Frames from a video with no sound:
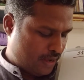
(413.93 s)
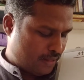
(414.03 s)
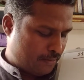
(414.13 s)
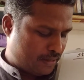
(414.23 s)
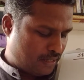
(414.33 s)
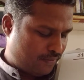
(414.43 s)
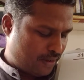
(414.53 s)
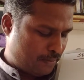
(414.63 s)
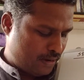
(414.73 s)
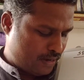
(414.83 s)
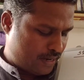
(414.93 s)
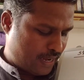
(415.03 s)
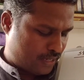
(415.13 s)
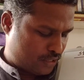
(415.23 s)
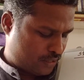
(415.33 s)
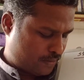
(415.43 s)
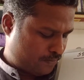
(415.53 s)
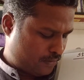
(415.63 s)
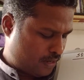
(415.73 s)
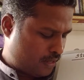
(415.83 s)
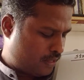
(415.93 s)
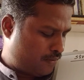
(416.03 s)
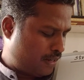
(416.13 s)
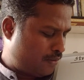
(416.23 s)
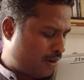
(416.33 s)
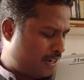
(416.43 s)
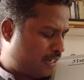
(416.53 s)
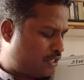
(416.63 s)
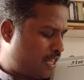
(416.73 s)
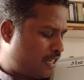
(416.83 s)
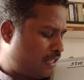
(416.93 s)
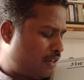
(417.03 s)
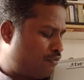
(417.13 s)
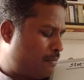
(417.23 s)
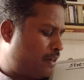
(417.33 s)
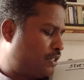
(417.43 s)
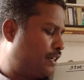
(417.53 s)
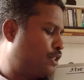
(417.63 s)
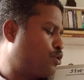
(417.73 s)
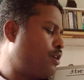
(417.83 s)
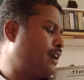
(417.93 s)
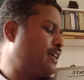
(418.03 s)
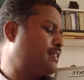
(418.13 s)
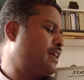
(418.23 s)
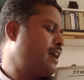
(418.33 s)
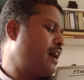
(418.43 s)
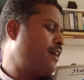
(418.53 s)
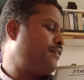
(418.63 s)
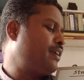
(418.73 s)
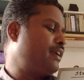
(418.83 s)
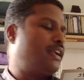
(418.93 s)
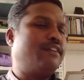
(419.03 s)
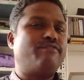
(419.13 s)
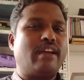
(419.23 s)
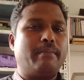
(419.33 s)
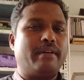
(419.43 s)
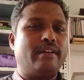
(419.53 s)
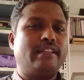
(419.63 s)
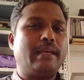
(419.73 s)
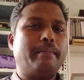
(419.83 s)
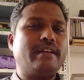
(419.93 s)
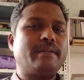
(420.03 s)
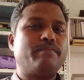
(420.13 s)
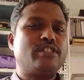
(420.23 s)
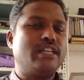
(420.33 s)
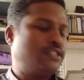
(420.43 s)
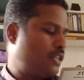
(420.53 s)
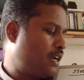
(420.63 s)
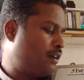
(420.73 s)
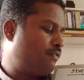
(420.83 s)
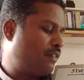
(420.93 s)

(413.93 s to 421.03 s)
the muscle fiber takes, while it is taking the information, it is called as afferent nerve fiber, nothing but sensory nerve